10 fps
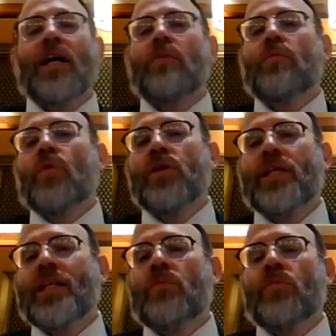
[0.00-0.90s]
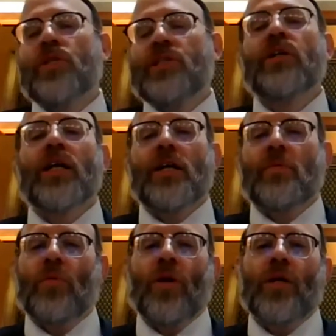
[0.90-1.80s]
It's not one sukkah
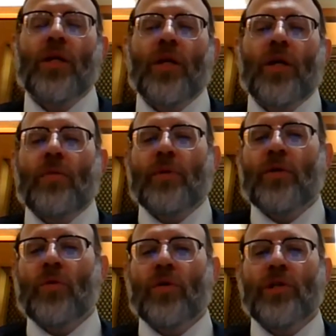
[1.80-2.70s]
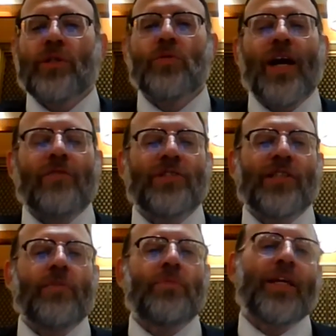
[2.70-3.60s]
anymore, because you have
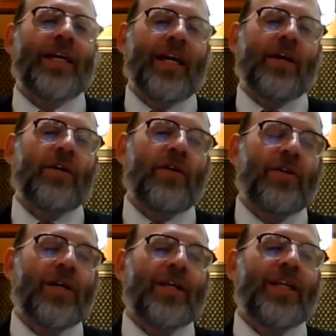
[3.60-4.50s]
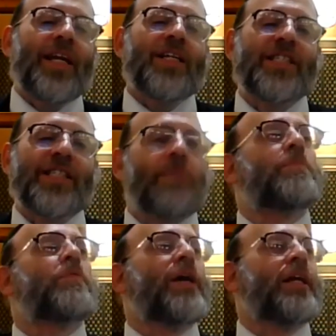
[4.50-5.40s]
something here that has
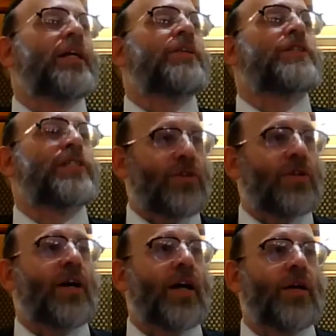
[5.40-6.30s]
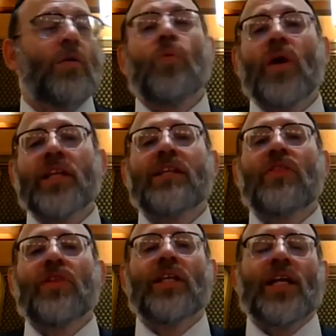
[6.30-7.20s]
separated the sukkah. But what's
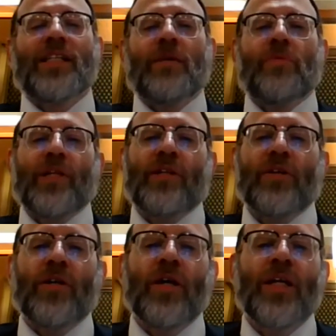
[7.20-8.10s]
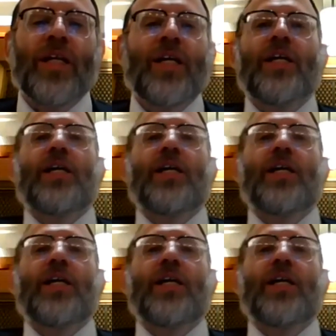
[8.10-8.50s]
the thing that separates sukkah?